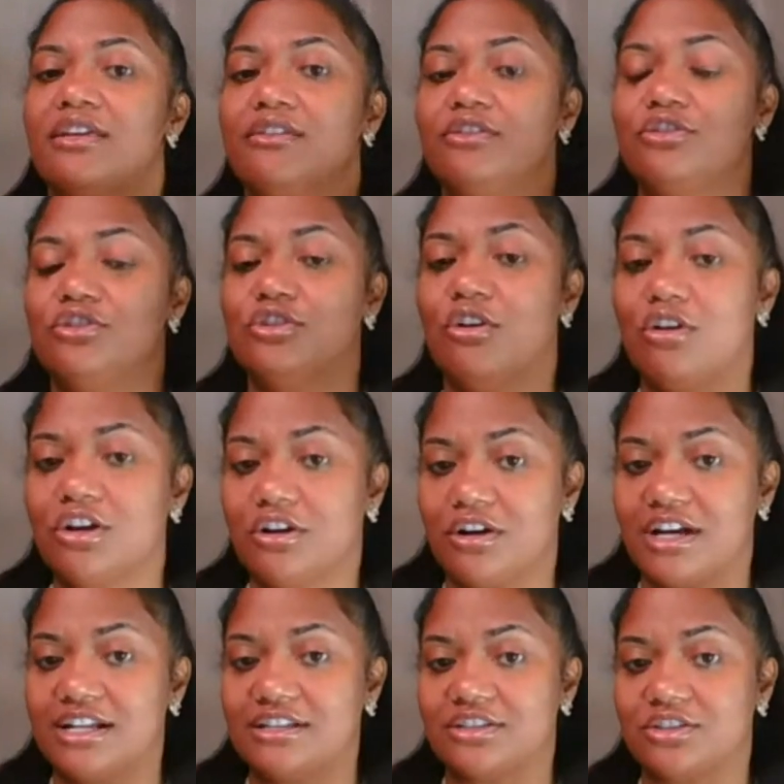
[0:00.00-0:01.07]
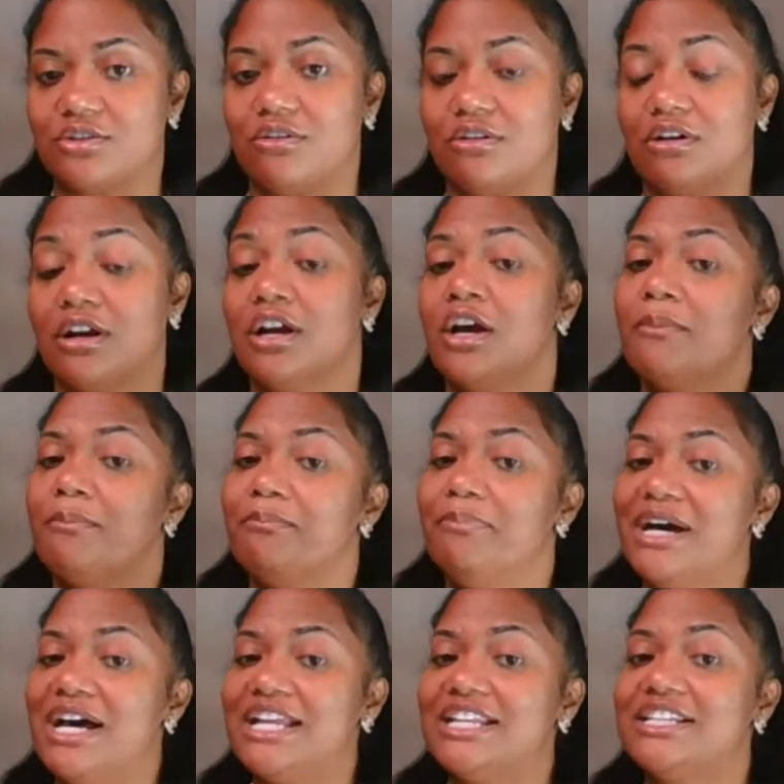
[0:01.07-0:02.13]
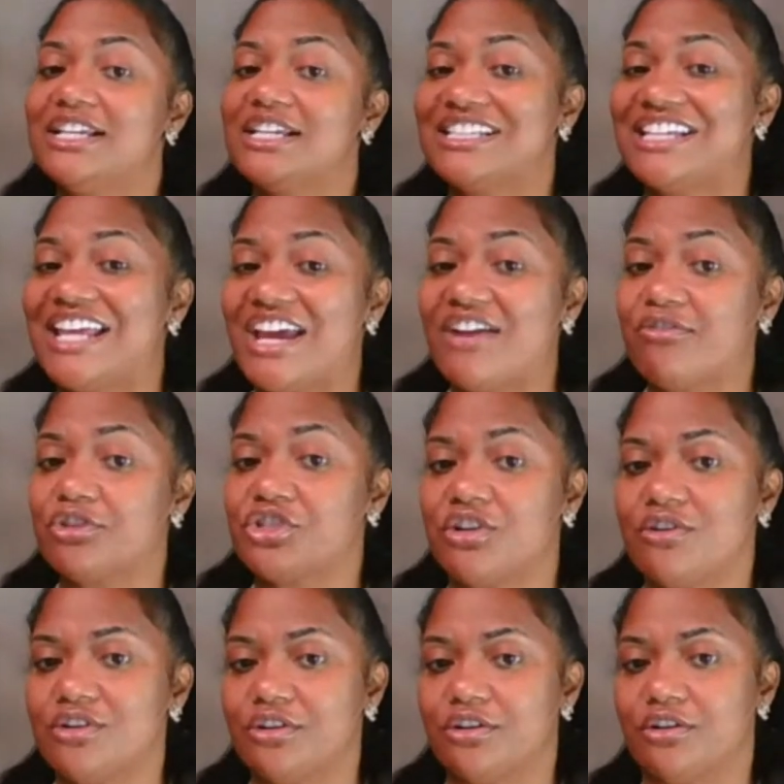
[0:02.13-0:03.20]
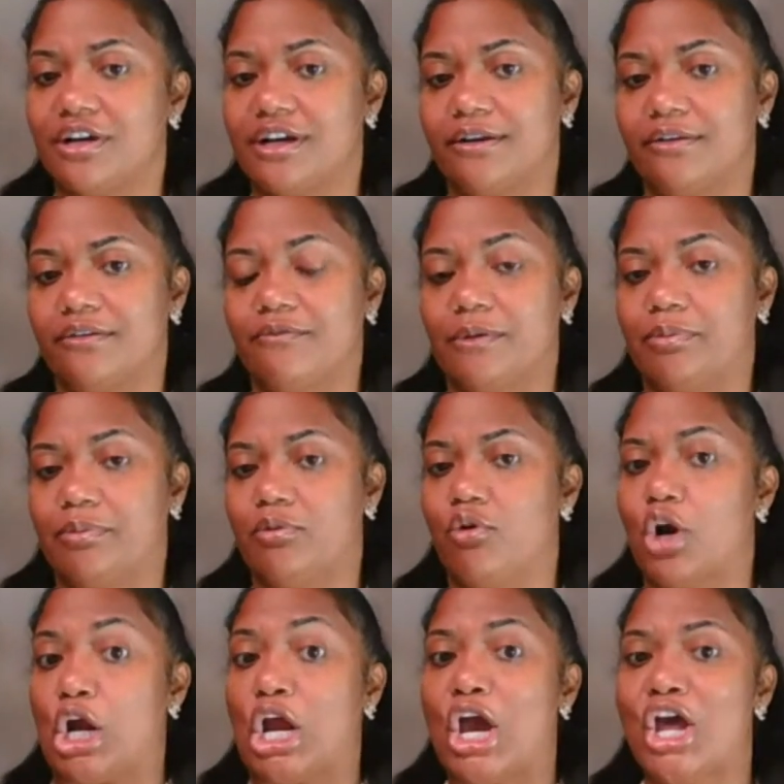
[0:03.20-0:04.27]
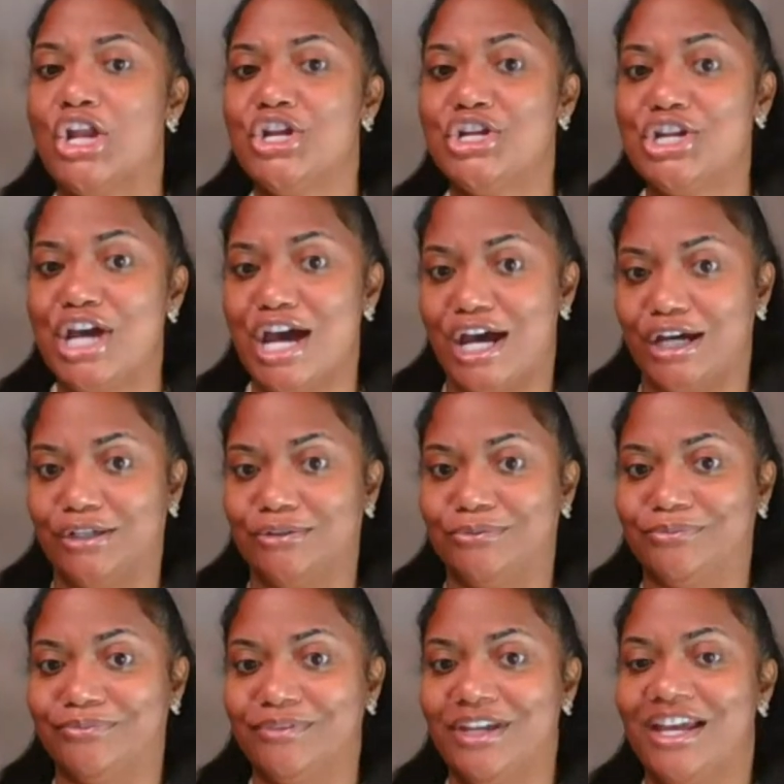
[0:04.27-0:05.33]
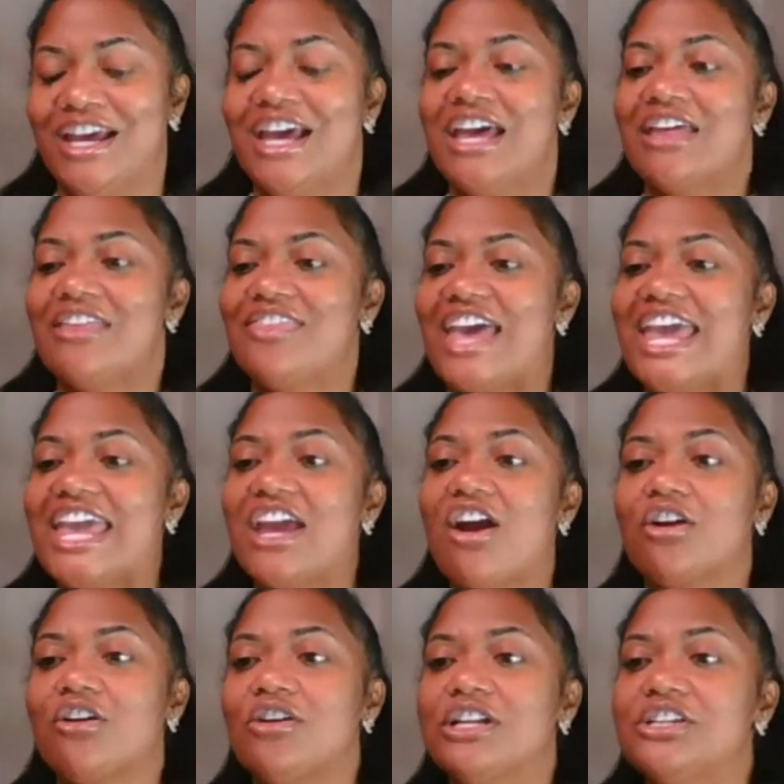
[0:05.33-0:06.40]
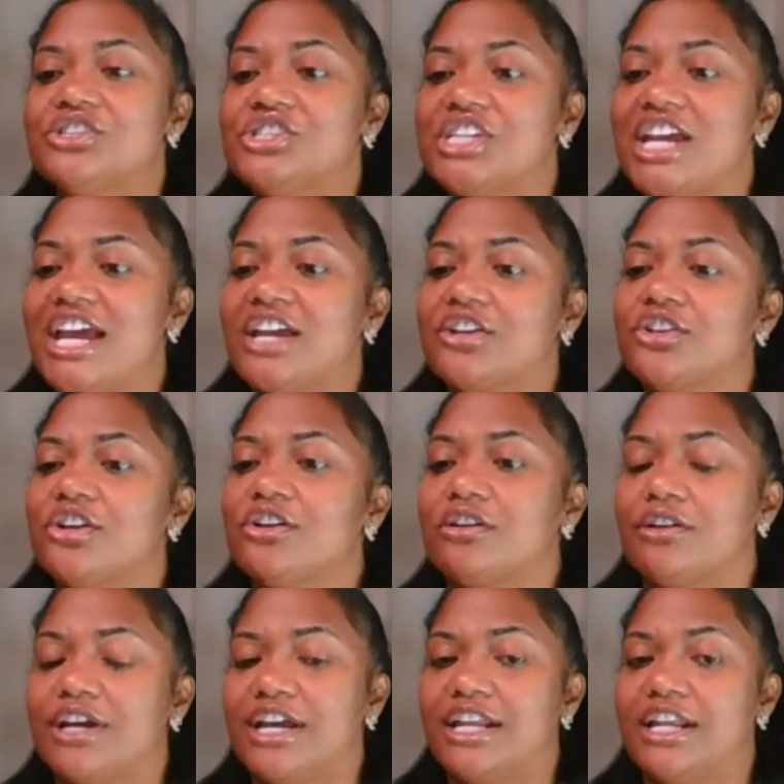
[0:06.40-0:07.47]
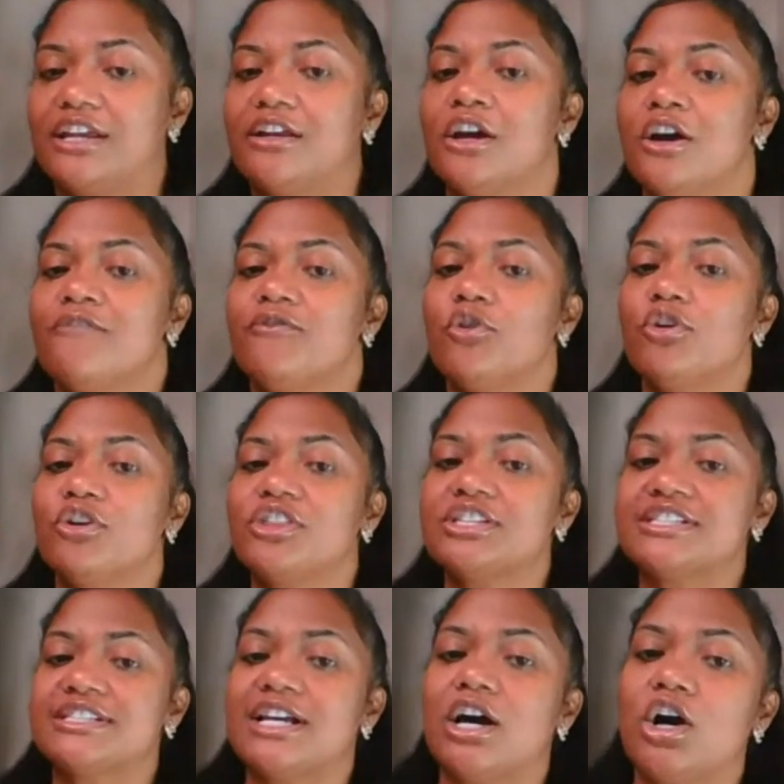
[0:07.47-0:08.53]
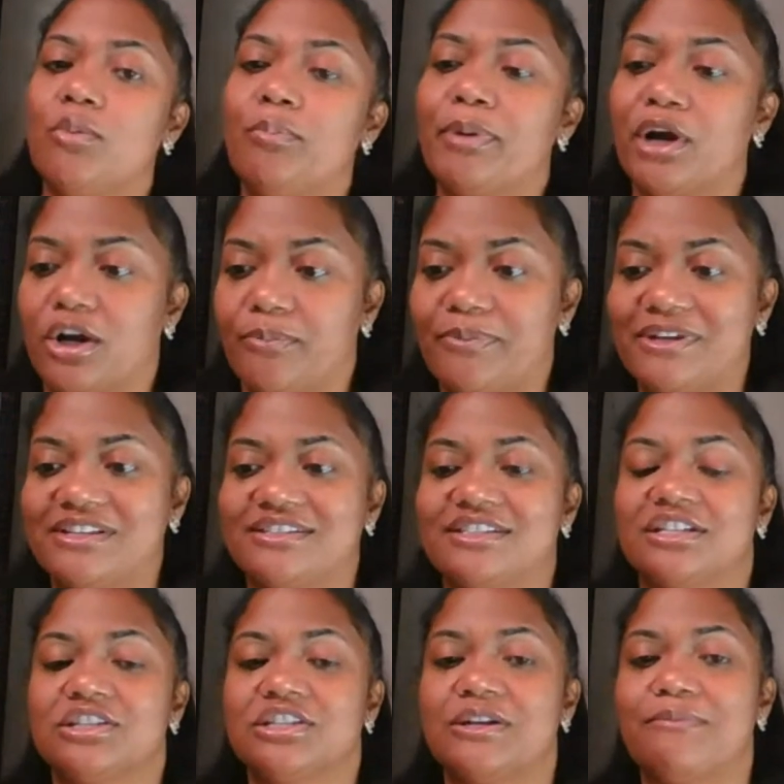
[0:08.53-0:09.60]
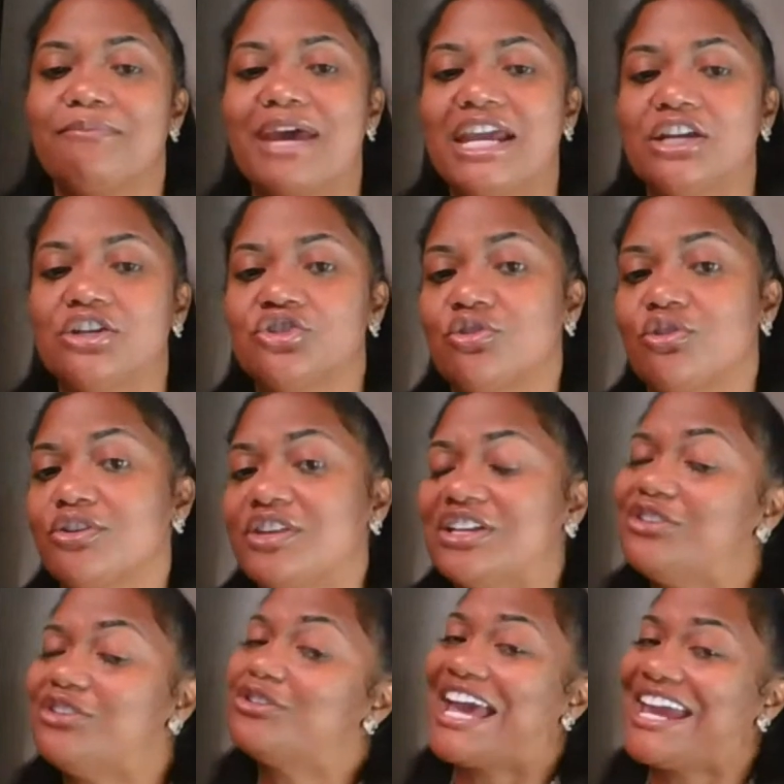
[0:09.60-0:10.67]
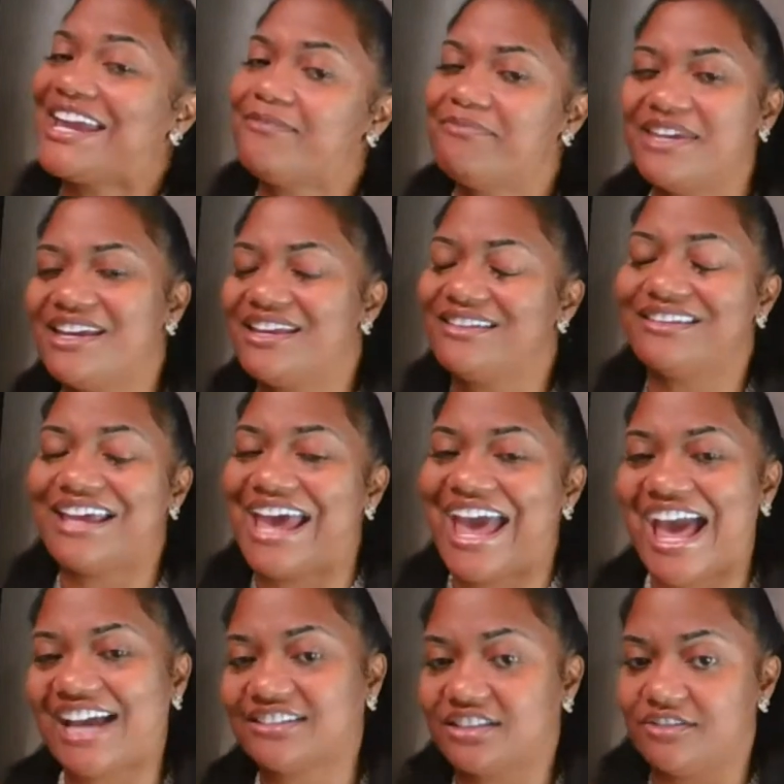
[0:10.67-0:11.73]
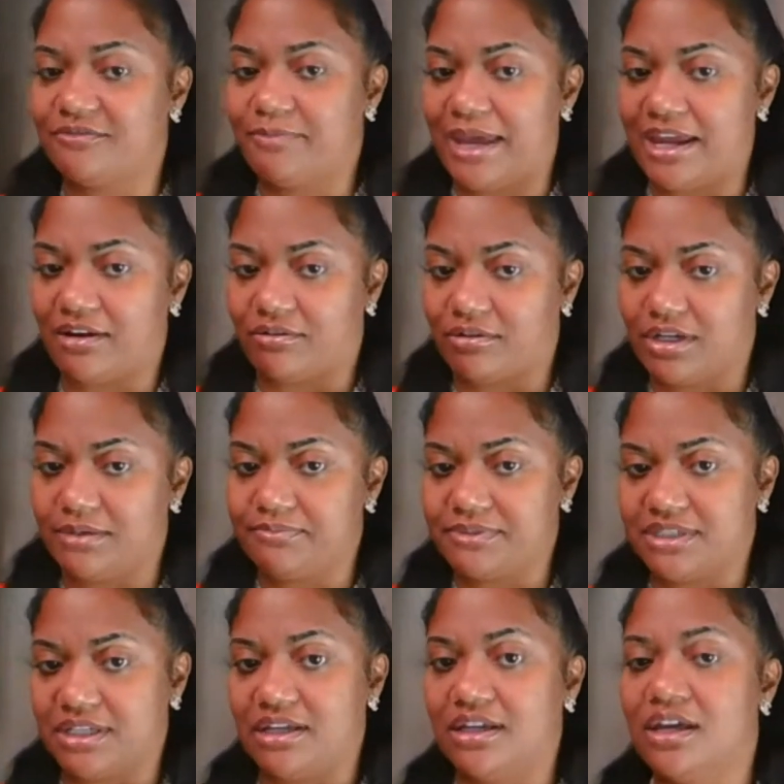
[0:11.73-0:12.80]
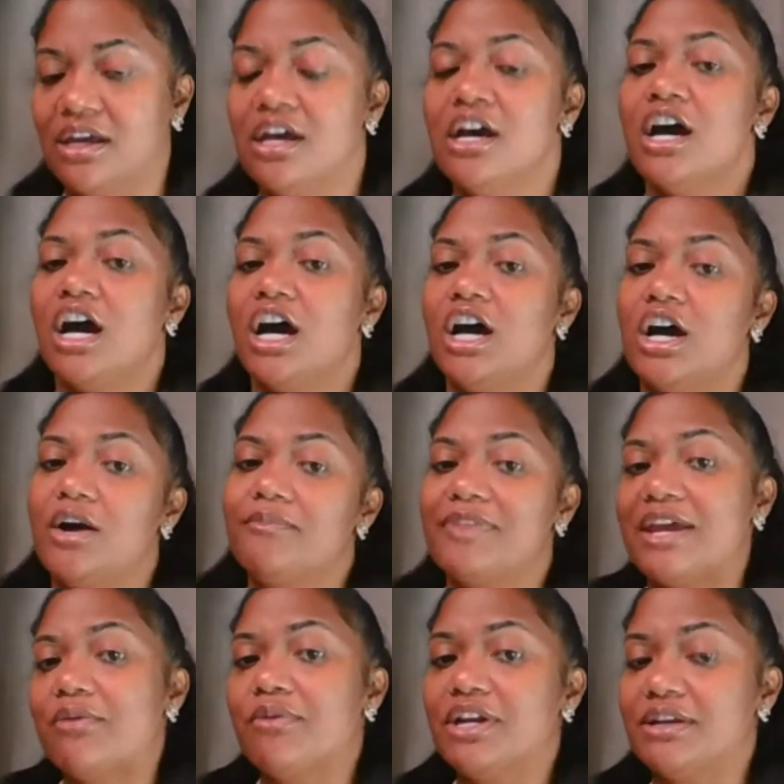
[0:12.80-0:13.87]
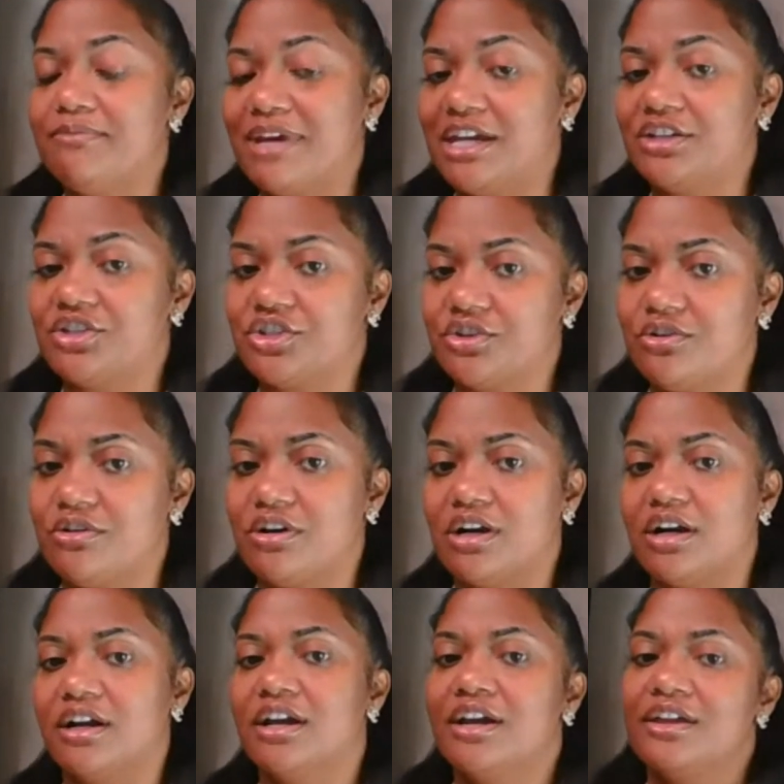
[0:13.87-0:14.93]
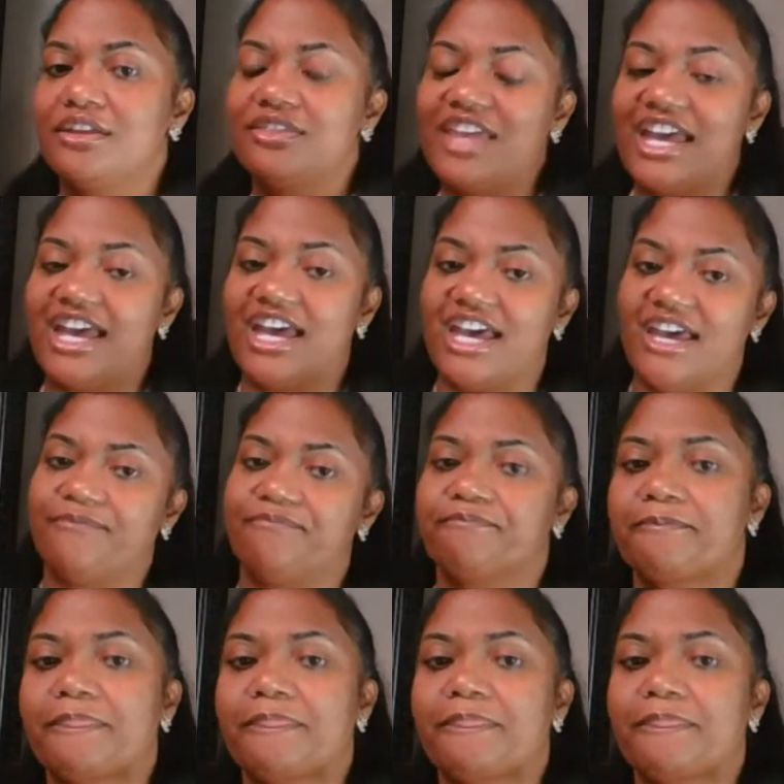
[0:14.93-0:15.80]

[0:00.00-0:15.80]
your credit score, but does it ever show on your credit report? No. They are going to check your credit for the sole purpose to make sure that you can't be in active bankruptcy. They want to make sure that